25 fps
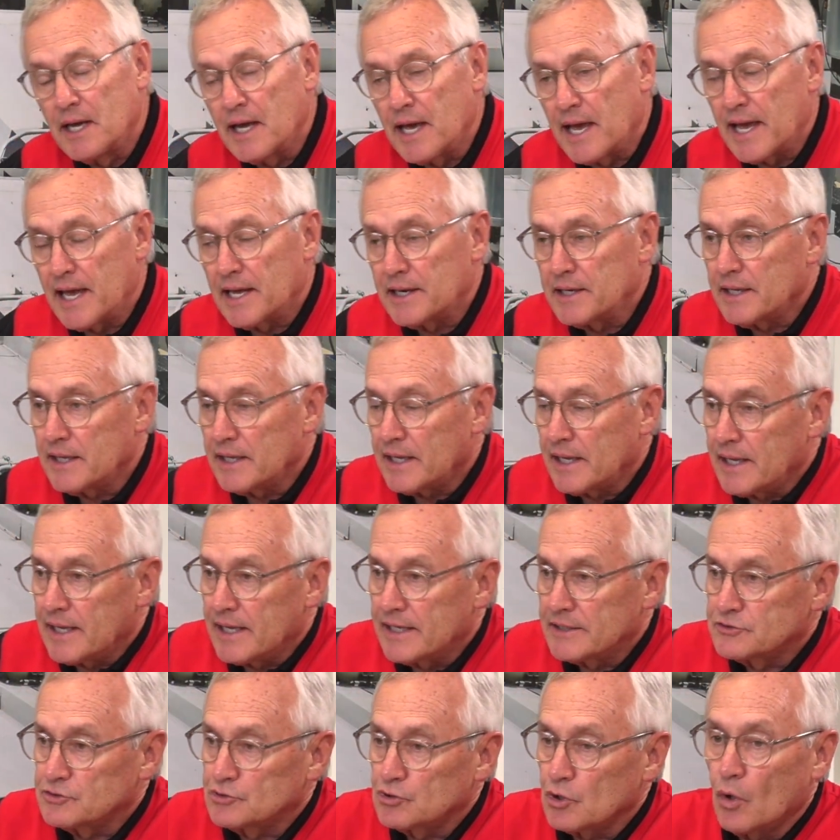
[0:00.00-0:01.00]

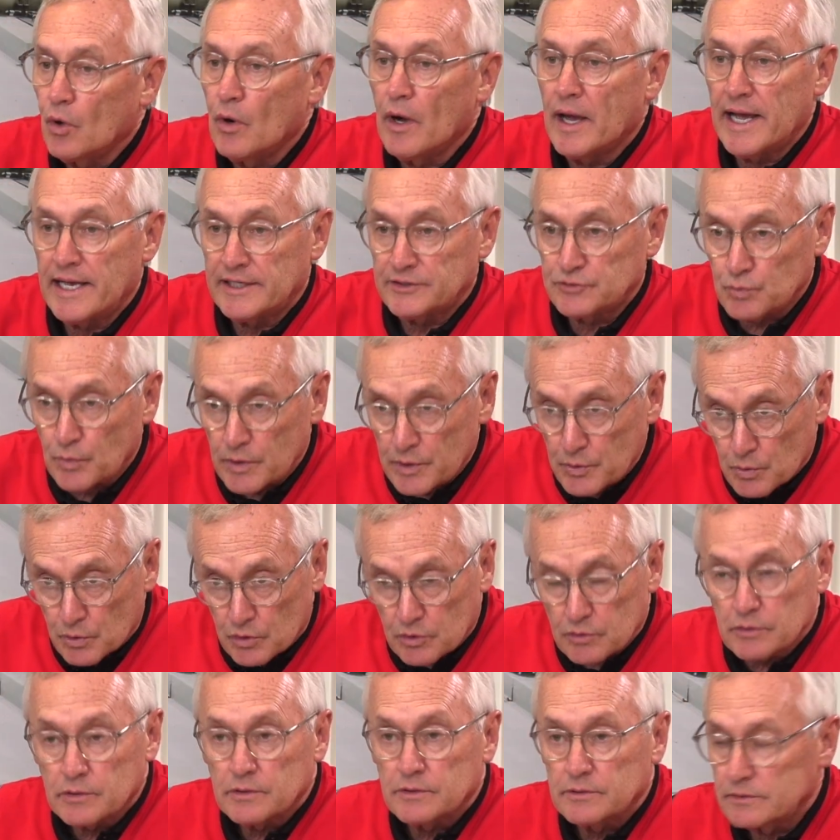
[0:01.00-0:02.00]
And so as we
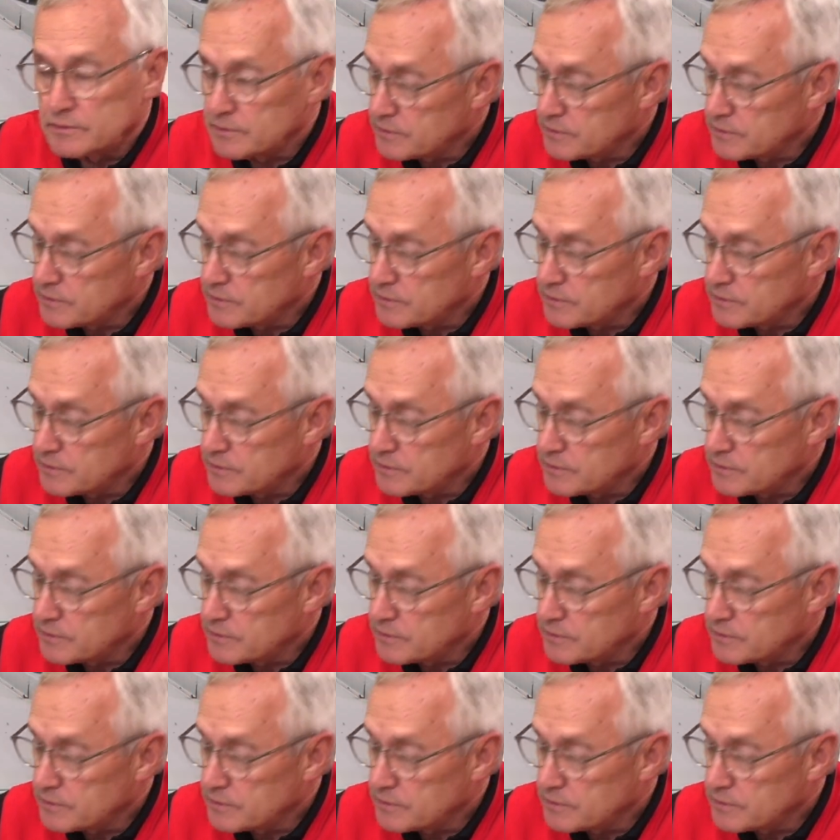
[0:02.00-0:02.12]
were,